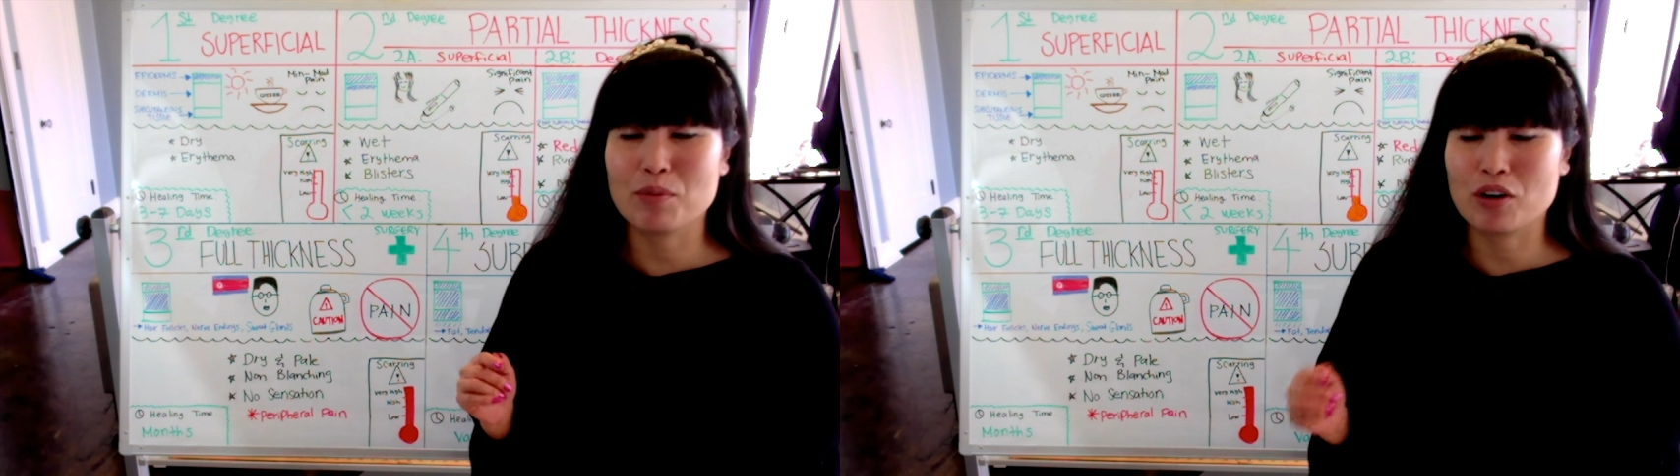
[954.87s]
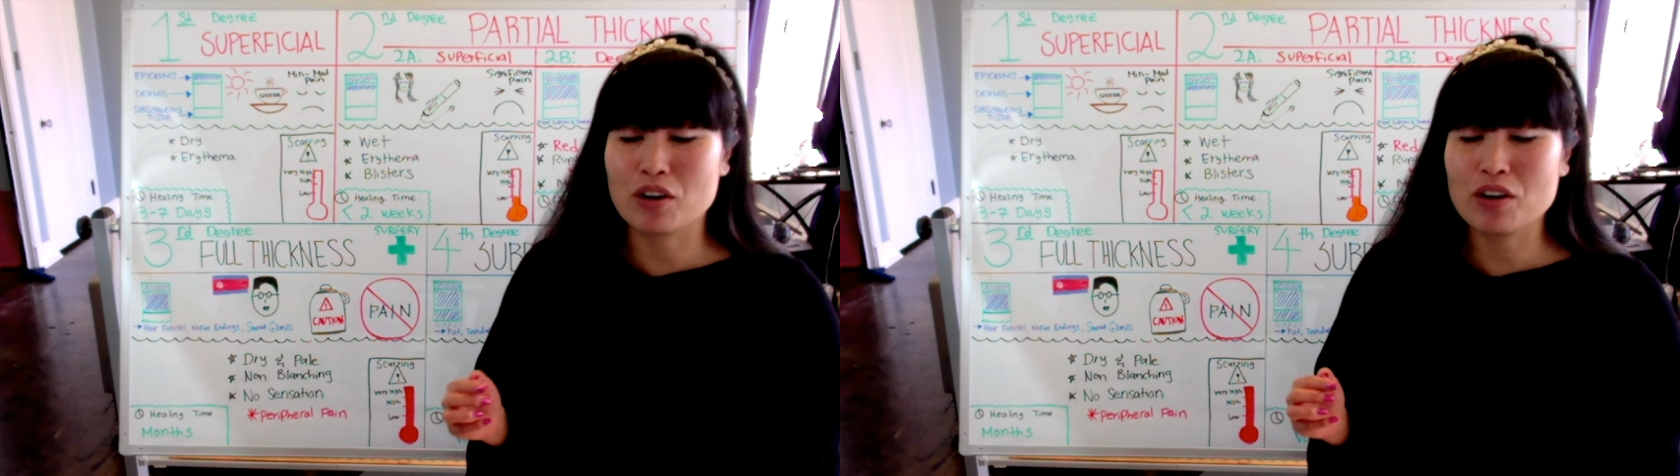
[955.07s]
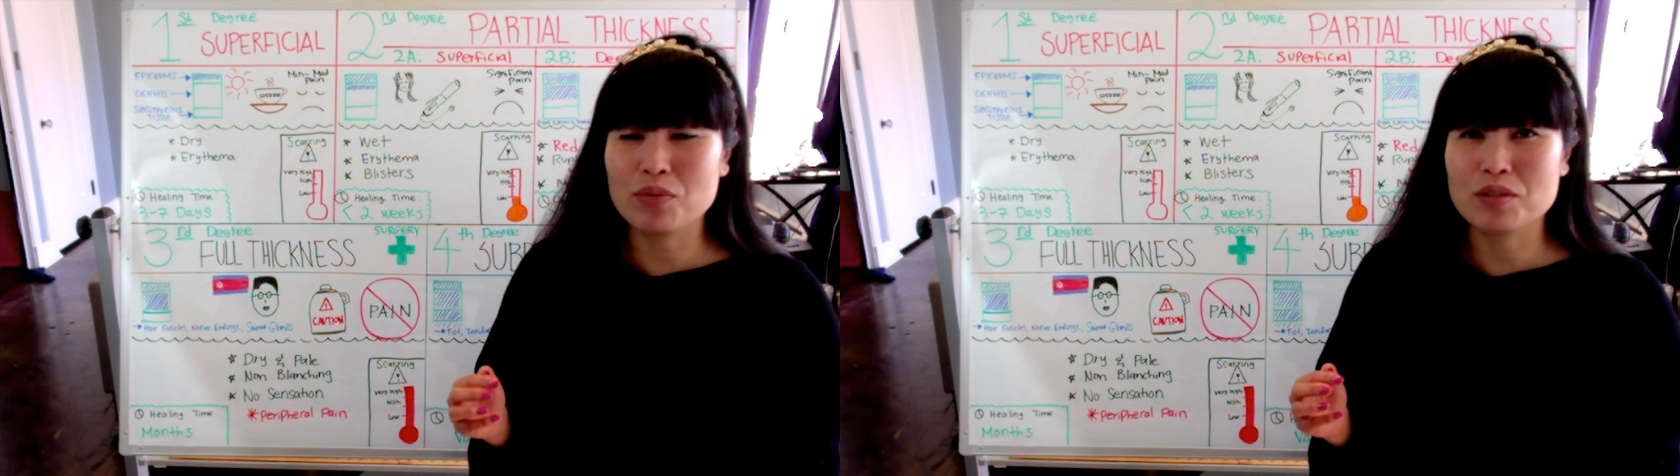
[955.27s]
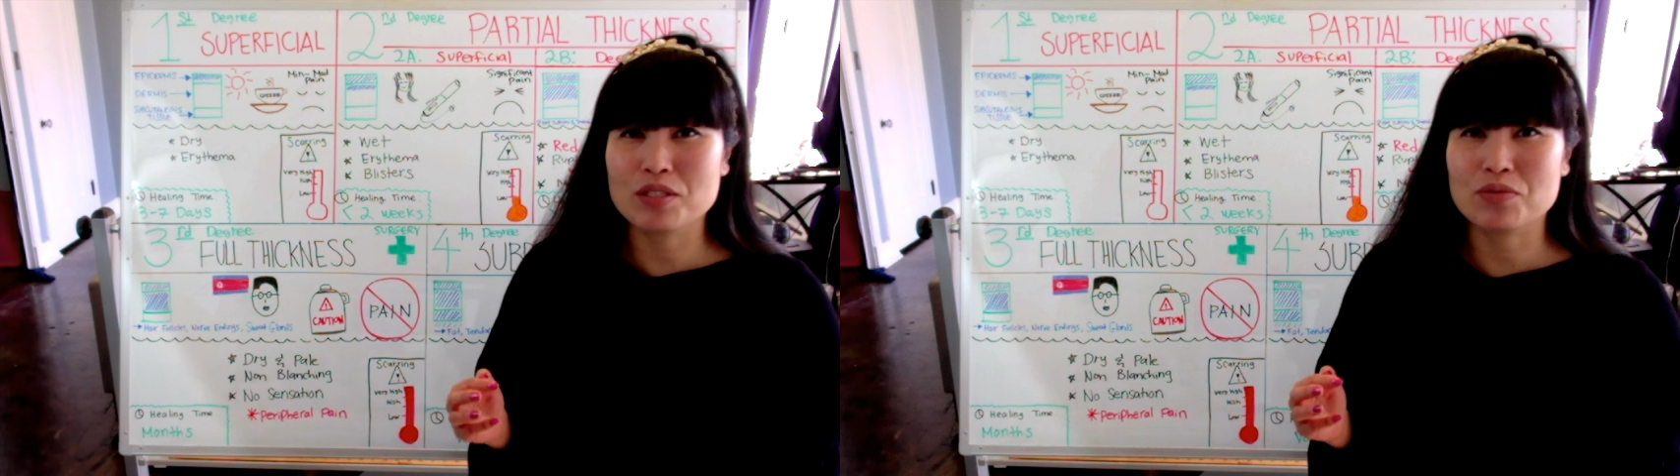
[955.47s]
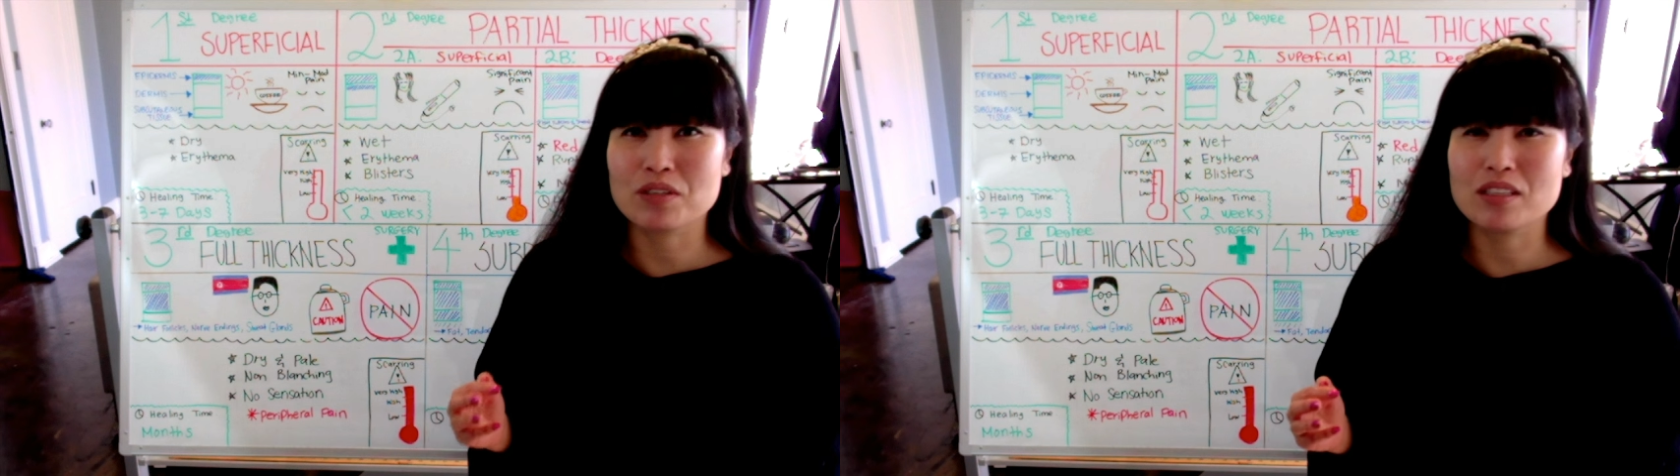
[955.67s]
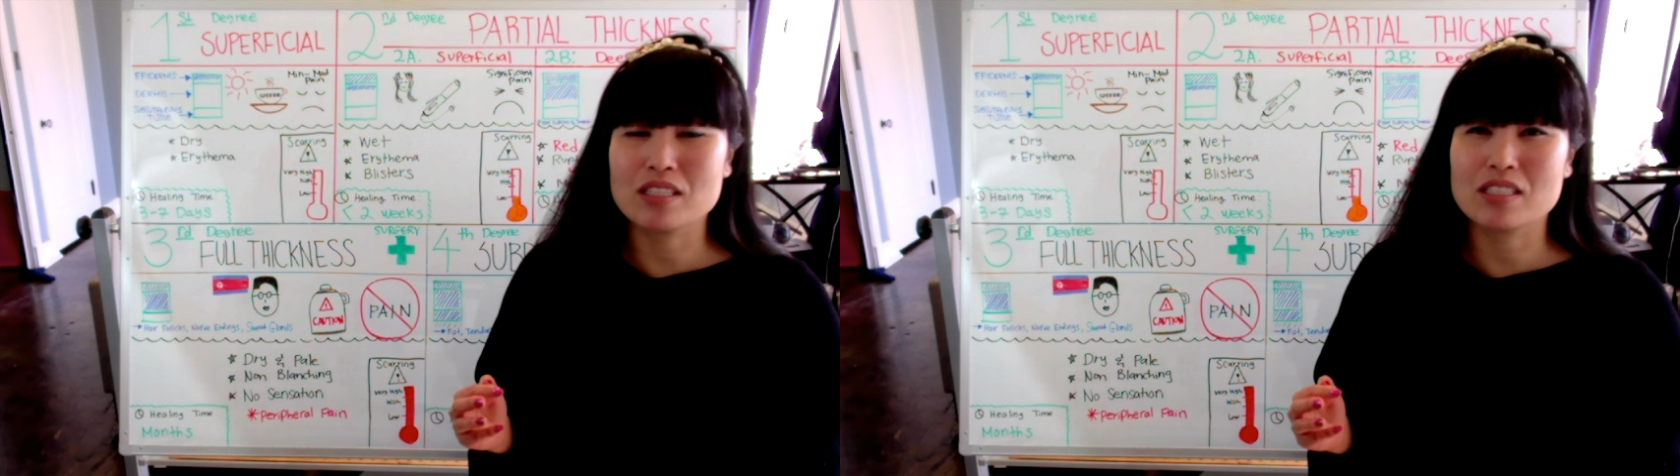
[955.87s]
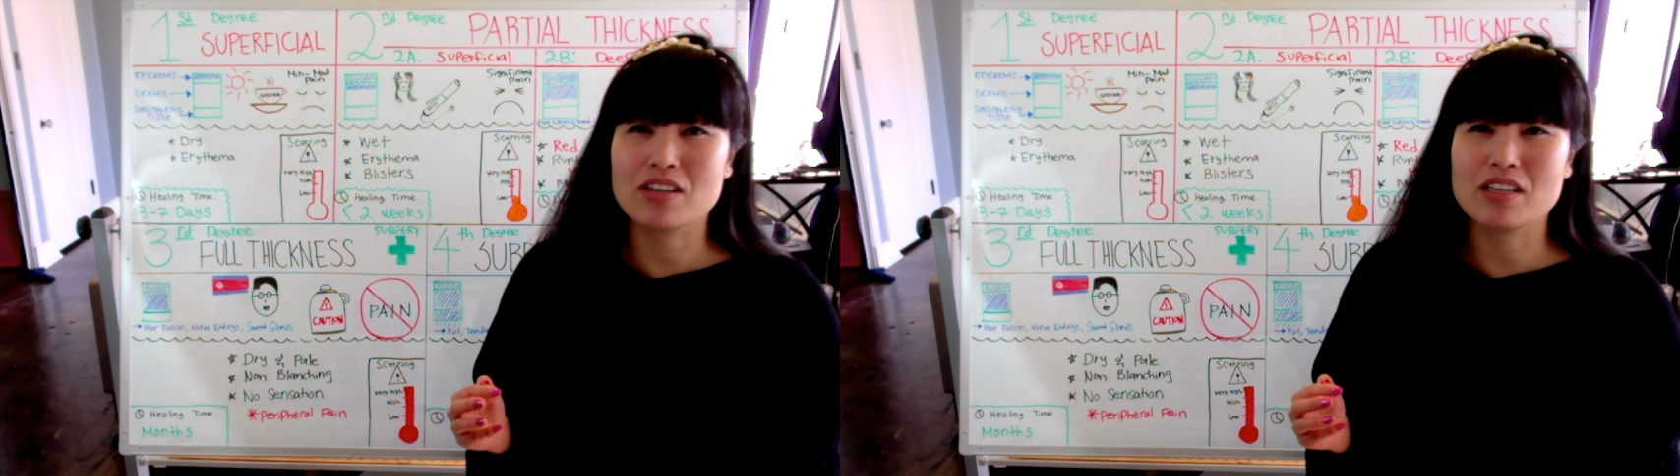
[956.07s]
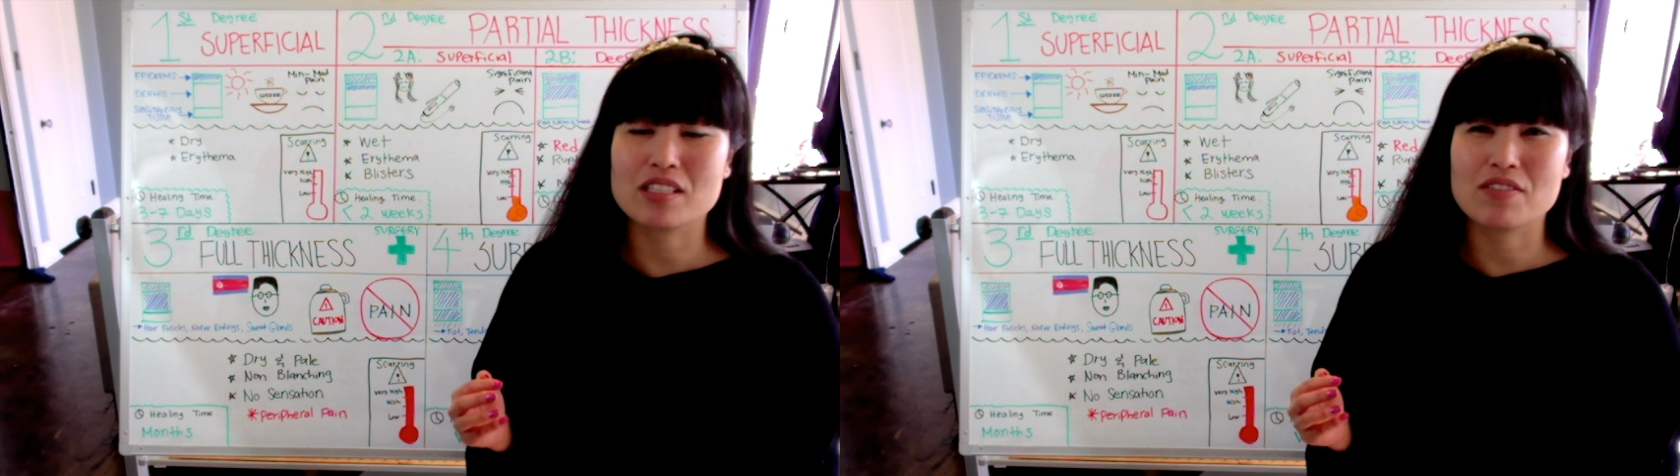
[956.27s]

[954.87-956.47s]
burn was really serious.